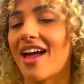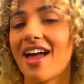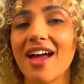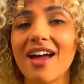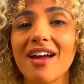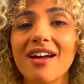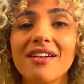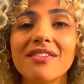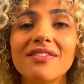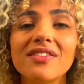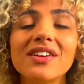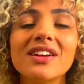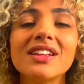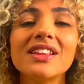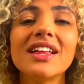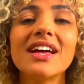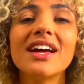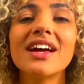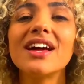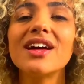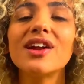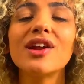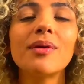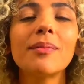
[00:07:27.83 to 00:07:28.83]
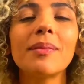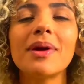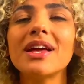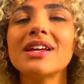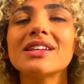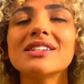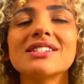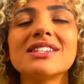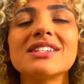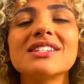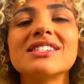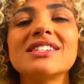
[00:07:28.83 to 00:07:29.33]
Every letter
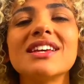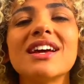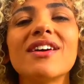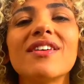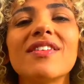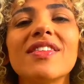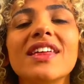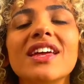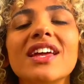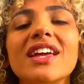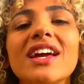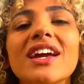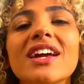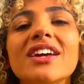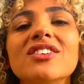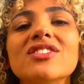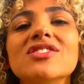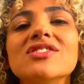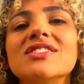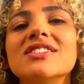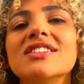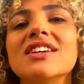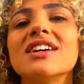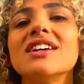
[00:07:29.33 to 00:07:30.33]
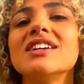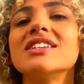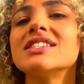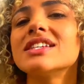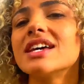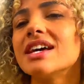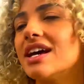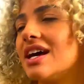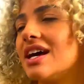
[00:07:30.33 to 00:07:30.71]
makes a sound. The H says